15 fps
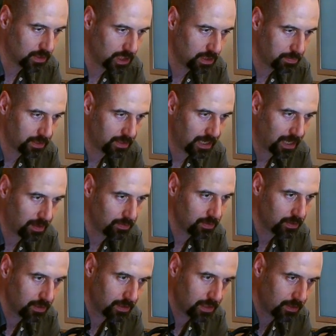Keep it
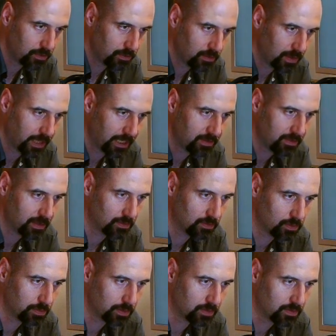down, and then you select the
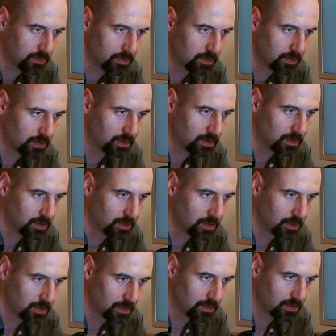instrument.
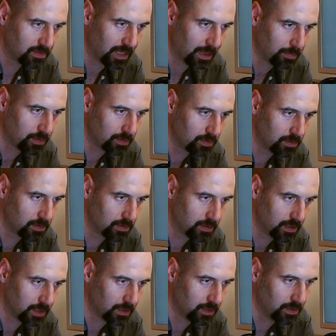Tap.
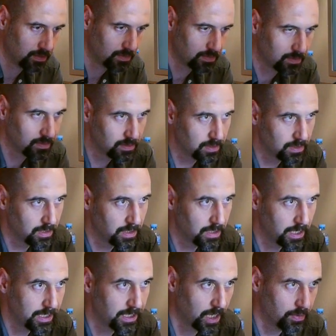There you go.
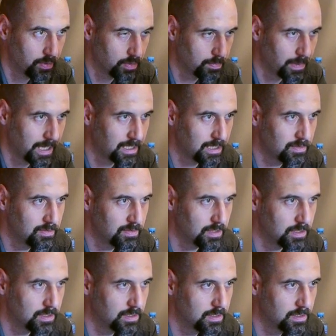And now you're back in C.